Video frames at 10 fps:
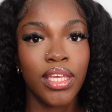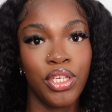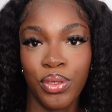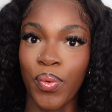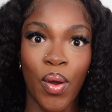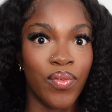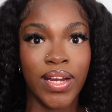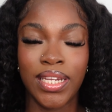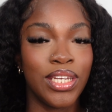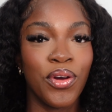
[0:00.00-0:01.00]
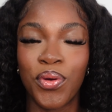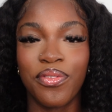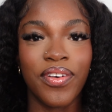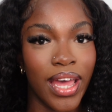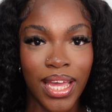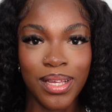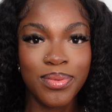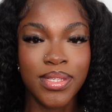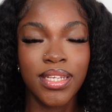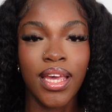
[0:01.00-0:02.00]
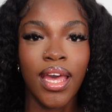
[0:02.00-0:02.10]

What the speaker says: You already know the vibes.